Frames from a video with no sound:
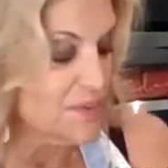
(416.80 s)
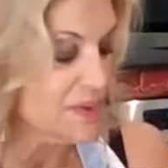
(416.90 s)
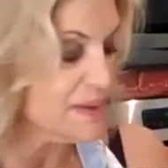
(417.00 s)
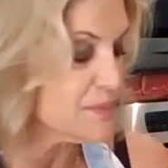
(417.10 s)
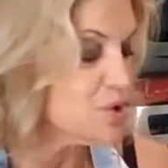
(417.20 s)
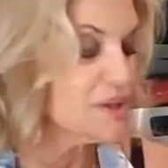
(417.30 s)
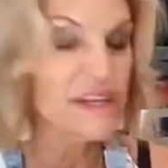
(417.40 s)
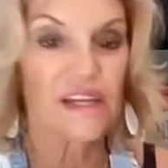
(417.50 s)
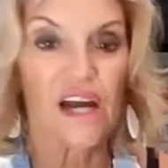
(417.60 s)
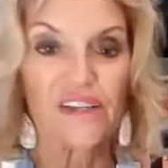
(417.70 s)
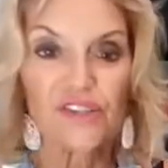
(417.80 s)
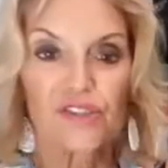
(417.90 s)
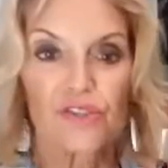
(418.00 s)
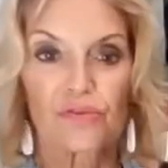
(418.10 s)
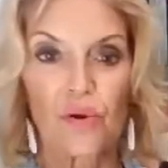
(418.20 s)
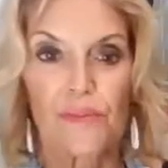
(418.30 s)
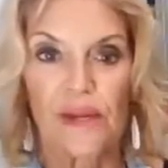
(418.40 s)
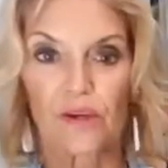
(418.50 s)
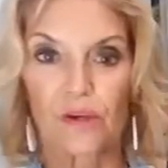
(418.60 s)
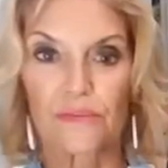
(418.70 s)
when I'm cooking, I just throw
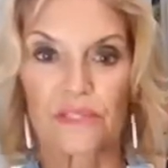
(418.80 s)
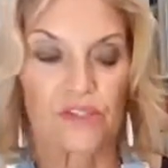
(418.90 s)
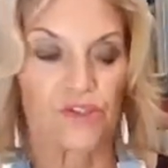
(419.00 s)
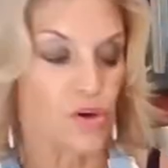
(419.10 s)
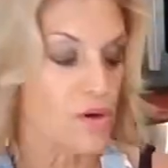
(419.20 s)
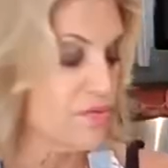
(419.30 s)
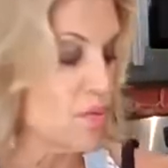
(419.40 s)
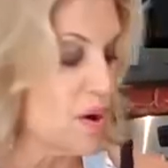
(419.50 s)
my herbs in a jar of